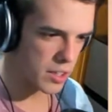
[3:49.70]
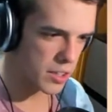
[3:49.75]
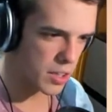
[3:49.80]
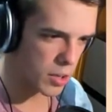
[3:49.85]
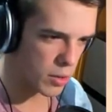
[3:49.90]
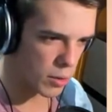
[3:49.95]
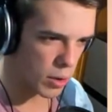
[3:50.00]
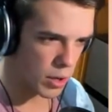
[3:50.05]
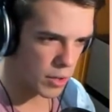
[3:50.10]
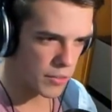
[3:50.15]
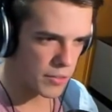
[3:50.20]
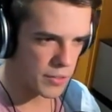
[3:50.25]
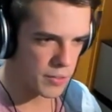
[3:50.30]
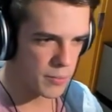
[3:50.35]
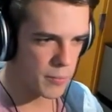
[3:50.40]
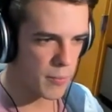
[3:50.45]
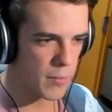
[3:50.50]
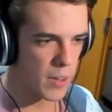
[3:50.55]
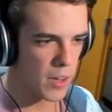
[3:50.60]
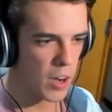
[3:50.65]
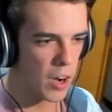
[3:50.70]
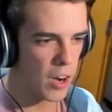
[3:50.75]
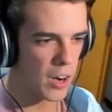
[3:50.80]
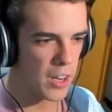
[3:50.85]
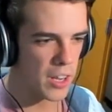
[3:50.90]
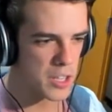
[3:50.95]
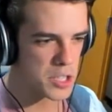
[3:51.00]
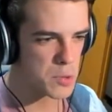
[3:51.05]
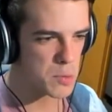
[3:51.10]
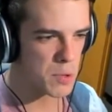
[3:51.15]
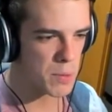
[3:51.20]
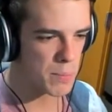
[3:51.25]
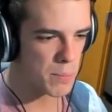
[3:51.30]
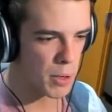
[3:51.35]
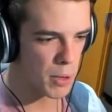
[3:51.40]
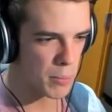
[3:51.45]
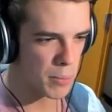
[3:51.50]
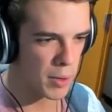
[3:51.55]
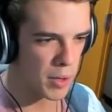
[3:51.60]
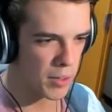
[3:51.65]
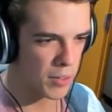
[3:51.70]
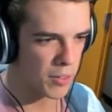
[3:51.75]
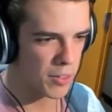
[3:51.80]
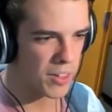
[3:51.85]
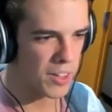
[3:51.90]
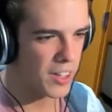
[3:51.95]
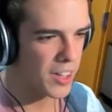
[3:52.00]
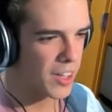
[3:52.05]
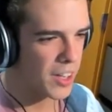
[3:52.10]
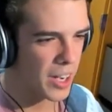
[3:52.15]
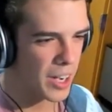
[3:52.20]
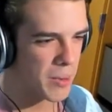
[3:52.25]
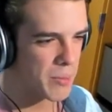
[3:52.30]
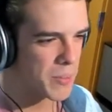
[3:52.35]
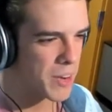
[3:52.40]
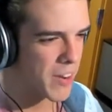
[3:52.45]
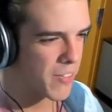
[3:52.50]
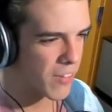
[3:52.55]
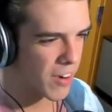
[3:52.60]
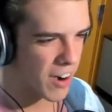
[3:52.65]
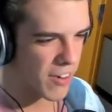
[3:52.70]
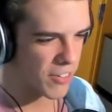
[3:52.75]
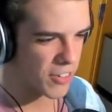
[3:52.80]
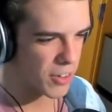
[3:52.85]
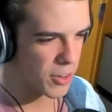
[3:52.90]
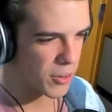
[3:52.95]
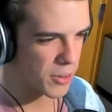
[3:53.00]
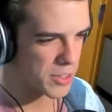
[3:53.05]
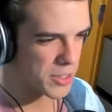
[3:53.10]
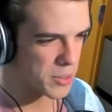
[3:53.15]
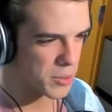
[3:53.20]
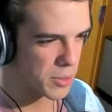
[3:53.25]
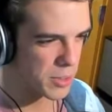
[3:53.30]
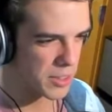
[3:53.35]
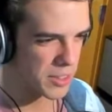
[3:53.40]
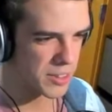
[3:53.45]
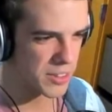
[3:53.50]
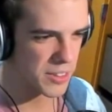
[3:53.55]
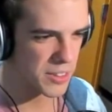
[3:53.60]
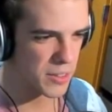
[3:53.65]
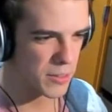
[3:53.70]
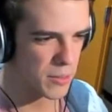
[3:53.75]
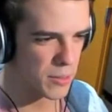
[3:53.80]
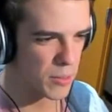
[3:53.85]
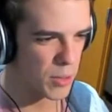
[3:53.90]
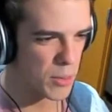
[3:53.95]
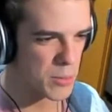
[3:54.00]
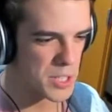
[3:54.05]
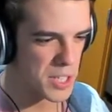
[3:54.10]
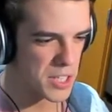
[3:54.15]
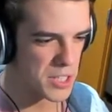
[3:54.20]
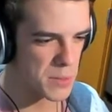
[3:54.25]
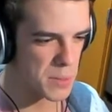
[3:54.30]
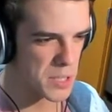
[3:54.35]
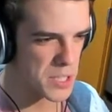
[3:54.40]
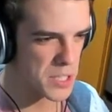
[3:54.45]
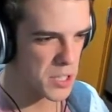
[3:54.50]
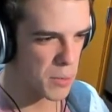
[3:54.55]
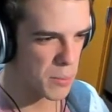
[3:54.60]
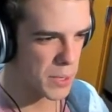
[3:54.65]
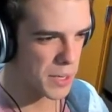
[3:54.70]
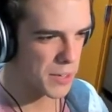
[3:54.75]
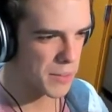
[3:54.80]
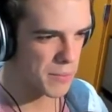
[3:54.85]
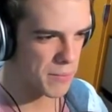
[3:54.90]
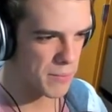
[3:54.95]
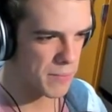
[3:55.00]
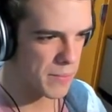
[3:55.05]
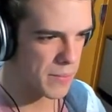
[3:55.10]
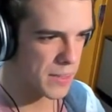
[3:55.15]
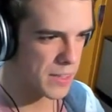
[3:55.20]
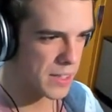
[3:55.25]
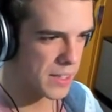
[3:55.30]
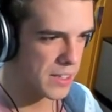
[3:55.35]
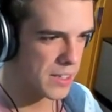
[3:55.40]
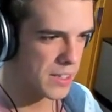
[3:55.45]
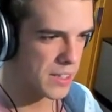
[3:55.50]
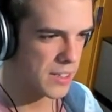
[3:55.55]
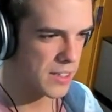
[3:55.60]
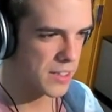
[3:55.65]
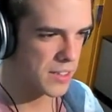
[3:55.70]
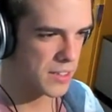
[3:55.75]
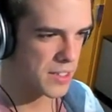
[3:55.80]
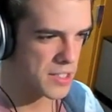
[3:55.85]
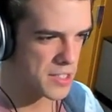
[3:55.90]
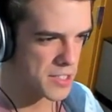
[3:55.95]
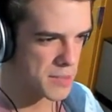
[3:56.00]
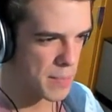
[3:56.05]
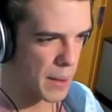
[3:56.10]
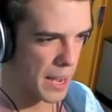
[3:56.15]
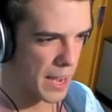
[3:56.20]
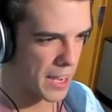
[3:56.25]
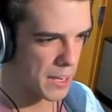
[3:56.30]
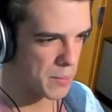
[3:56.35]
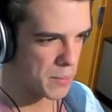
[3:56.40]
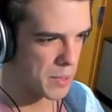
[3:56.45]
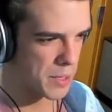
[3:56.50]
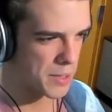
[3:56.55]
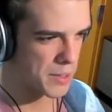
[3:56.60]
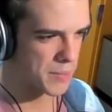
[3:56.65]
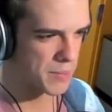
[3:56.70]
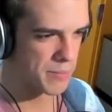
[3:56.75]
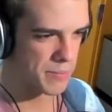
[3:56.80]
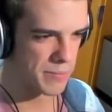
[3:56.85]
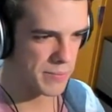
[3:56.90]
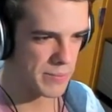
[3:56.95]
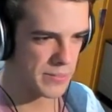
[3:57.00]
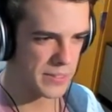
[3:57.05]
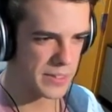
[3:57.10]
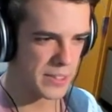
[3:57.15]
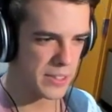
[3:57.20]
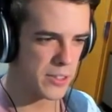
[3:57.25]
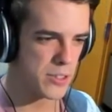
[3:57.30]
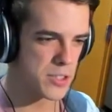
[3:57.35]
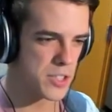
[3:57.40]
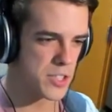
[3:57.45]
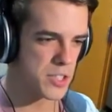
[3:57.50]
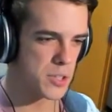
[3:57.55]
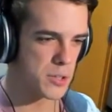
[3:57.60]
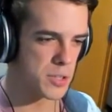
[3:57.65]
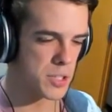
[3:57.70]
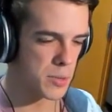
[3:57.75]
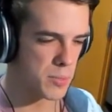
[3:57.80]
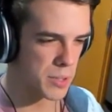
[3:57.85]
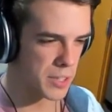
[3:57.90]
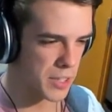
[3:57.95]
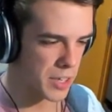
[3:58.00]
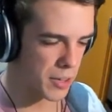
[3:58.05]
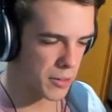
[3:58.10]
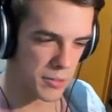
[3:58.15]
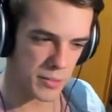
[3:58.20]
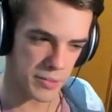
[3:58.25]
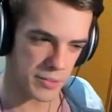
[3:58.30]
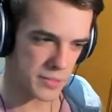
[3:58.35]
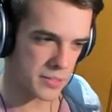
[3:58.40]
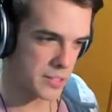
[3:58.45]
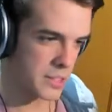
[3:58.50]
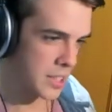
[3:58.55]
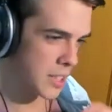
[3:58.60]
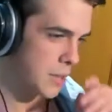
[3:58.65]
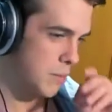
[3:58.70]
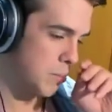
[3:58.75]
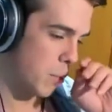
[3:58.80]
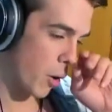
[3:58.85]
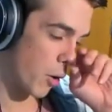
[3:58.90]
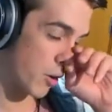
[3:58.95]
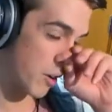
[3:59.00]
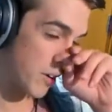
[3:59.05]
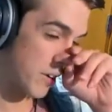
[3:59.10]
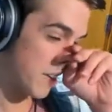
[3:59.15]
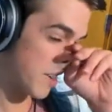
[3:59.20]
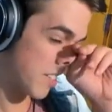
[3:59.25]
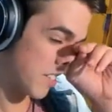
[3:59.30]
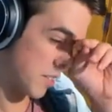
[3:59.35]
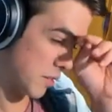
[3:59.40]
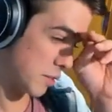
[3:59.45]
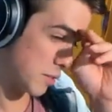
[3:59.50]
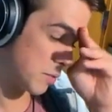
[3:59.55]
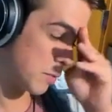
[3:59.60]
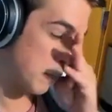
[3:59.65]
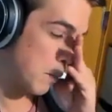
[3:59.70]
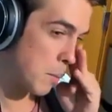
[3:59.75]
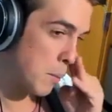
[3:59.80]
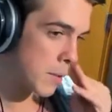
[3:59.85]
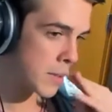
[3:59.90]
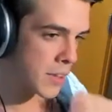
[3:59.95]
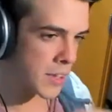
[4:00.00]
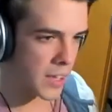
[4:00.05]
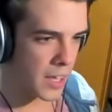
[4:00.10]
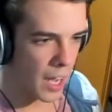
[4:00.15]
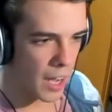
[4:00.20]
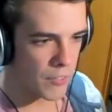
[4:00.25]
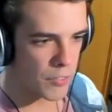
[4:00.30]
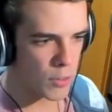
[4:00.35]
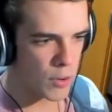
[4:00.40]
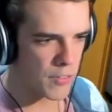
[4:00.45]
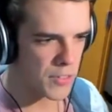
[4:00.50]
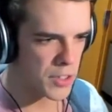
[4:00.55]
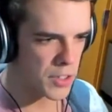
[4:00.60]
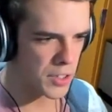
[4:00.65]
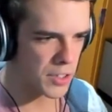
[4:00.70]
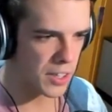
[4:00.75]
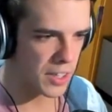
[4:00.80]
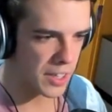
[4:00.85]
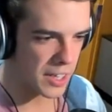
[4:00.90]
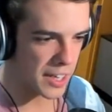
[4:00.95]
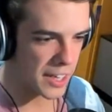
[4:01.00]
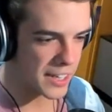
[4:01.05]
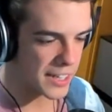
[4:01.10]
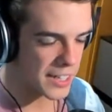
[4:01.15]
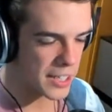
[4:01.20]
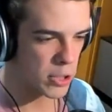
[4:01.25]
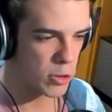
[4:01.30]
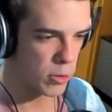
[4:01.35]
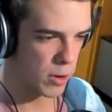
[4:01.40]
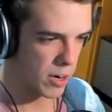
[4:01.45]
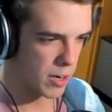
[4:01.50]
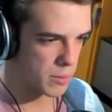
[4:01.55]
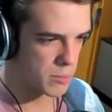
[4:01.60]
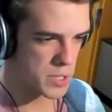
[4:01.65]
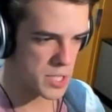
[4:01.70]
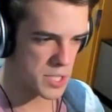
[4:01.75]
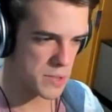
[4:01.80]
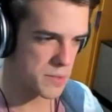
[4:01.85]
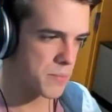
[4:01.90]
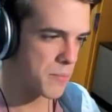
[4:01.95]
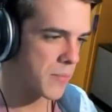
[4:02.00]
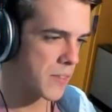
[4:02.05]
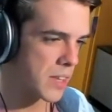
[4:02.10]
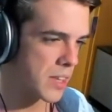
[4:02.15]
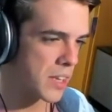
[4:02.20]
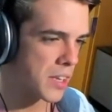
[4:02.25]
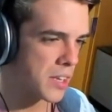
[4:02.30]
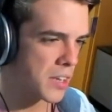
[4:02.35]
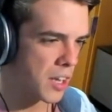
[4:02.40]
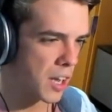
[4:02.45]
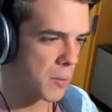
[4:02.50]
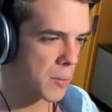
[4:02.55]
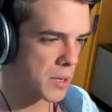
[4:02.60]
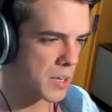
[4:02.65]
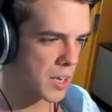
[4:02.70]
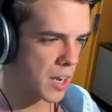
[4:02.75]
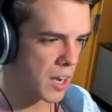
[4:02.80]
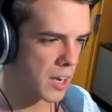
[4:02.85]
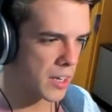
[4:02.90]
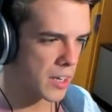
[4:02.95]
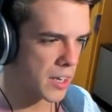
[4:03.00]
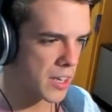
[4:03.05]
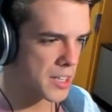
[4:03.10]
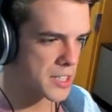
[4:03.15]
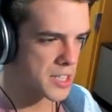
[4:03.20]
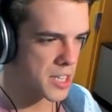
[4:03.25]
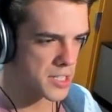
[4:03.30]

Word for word: gonna go off? Aw, oh, yeah, sweet bell buckle. I'm never ever going to wear. Rubs against my stomach. This is bad, Mae. you should to steal something now. Pardon? Have you ever done, like, any crimes? I mean, yeah, I guess.